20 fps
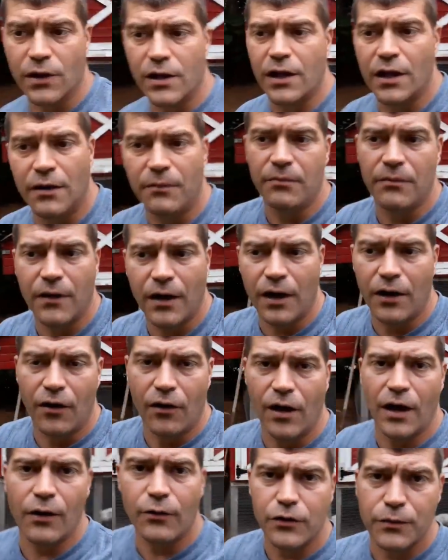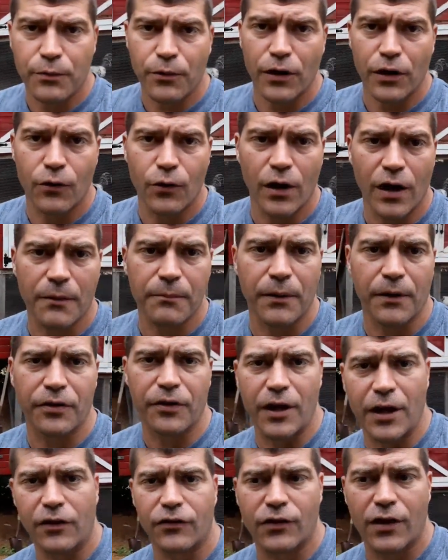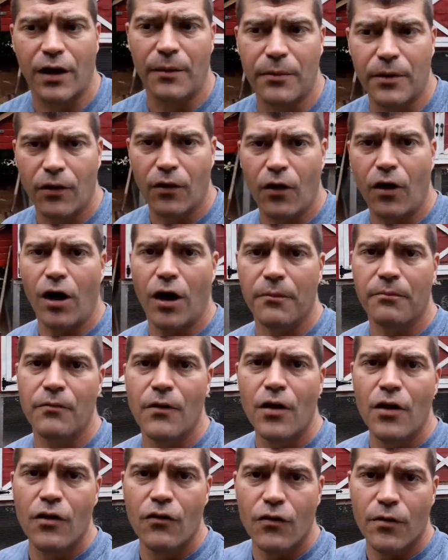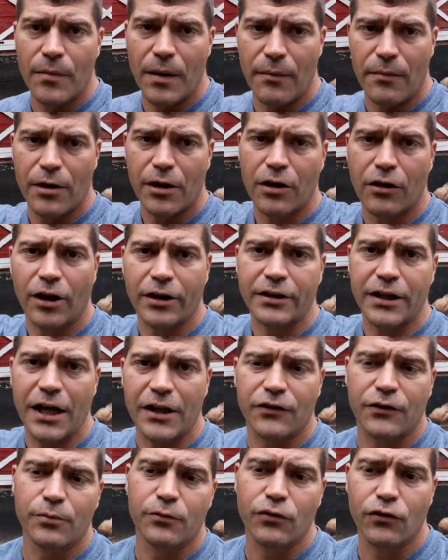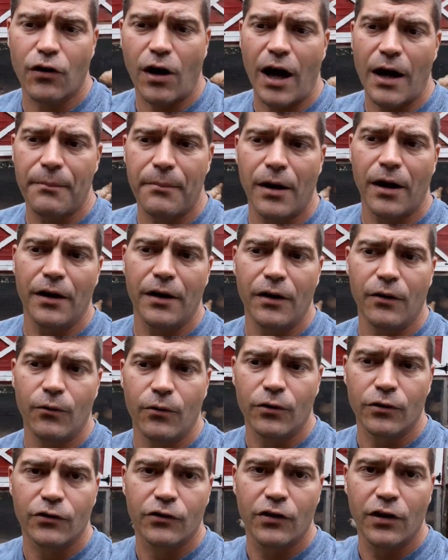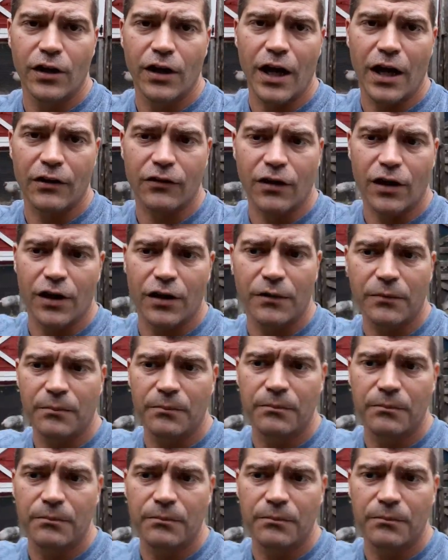again, I know that was pretty quick, but thanks for coming along. Remember to click that subscribe button and we'll see you guys later.